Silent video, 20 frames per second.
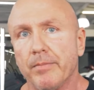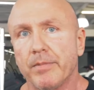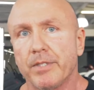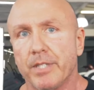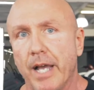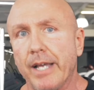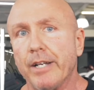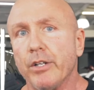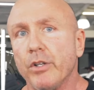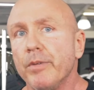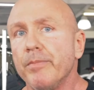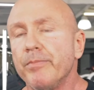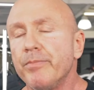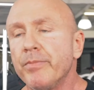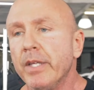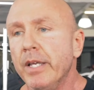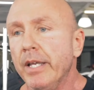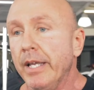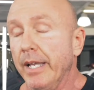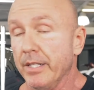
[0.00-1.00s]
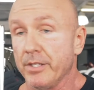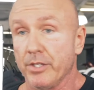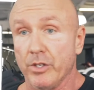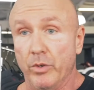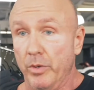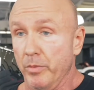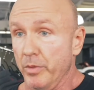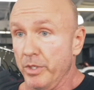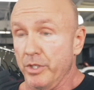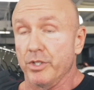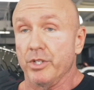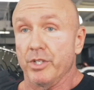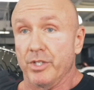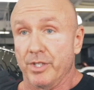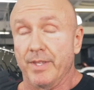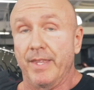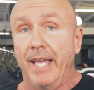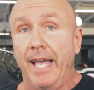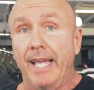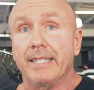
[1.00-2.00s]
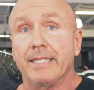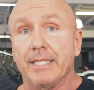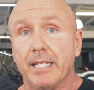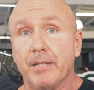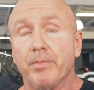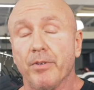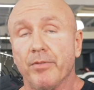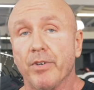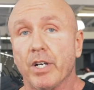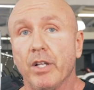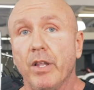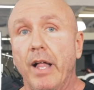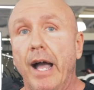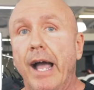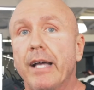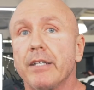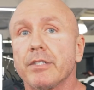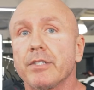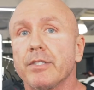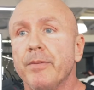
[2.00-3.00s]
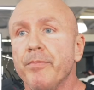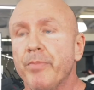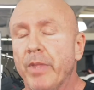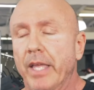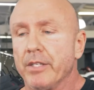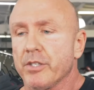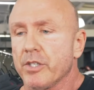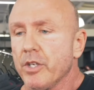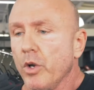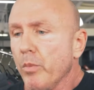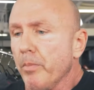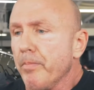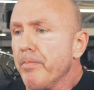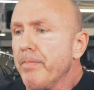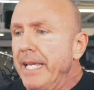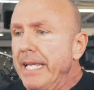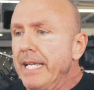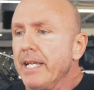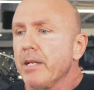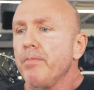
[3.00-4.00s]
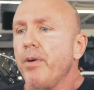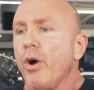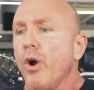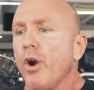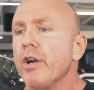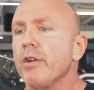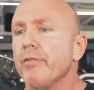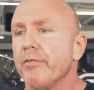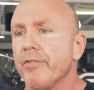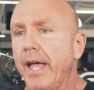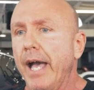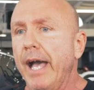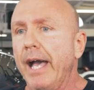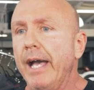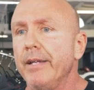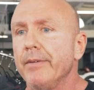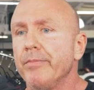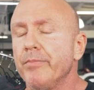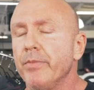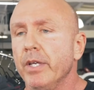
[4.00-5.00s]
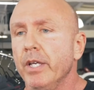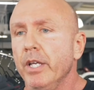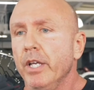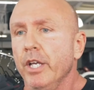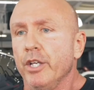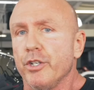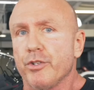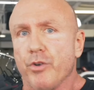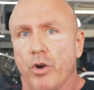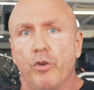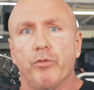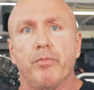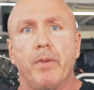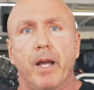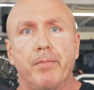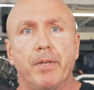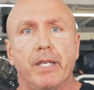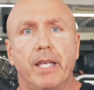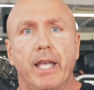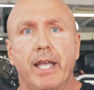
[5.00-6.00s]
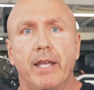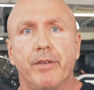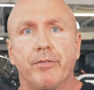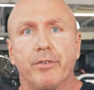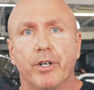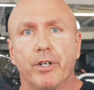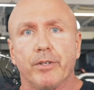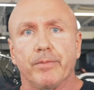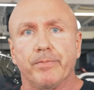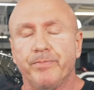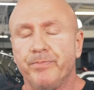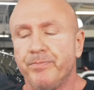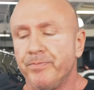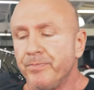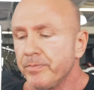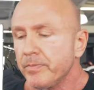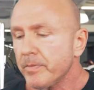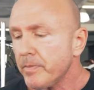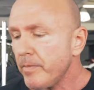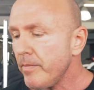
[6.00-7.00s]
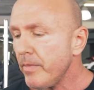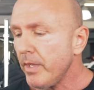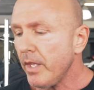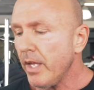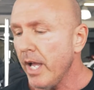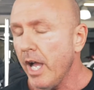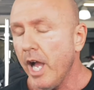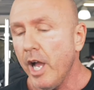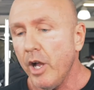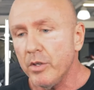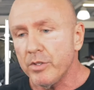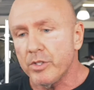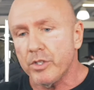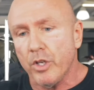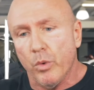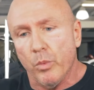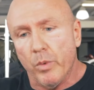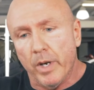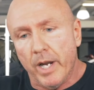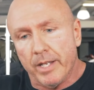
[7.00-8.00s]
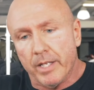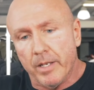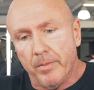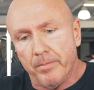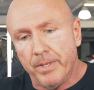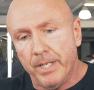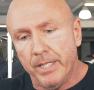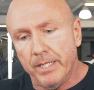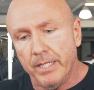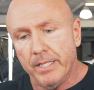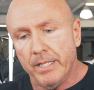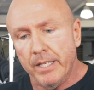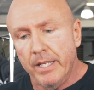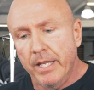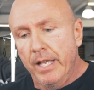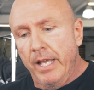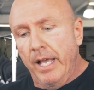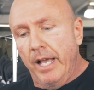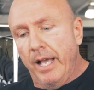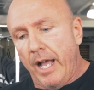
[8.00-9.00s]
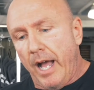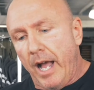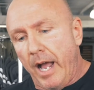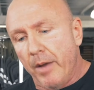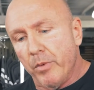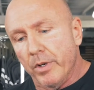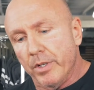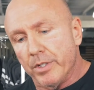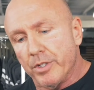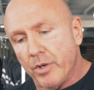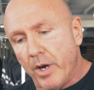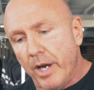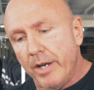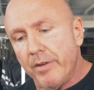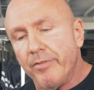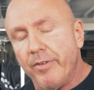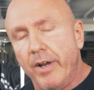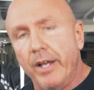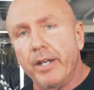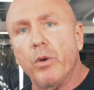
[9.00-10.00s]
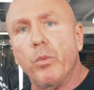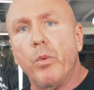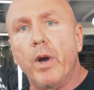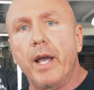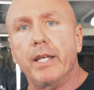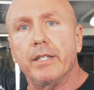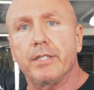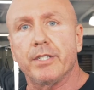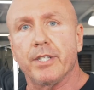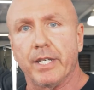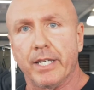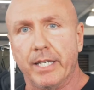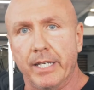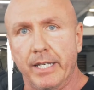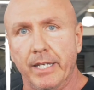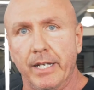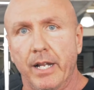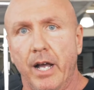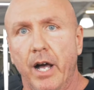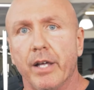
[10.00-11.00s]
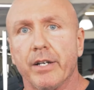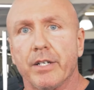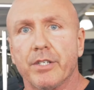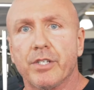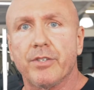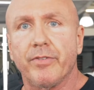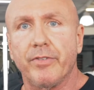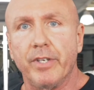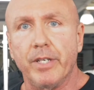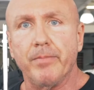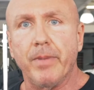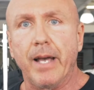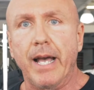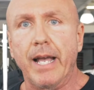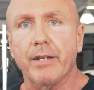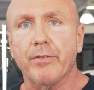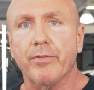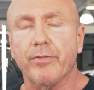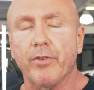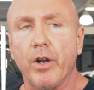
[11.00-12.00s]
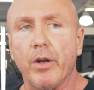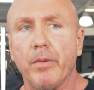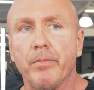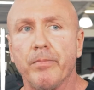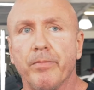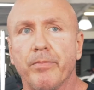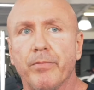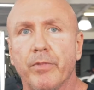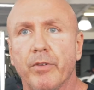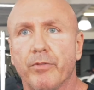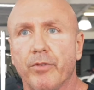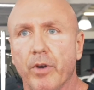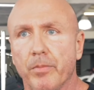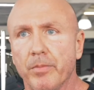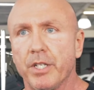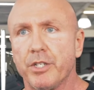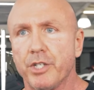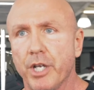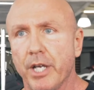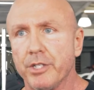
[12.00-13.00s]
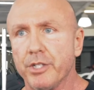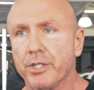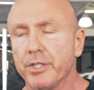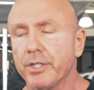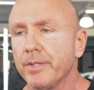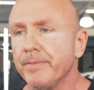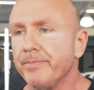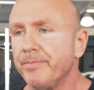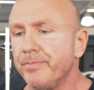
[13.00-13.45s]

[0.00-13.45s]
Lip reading: title. And so it was just that deep of a class. And so being part of that drove my behavior. I also, when I competed, I would try to find a way to get honest feedback from the judges.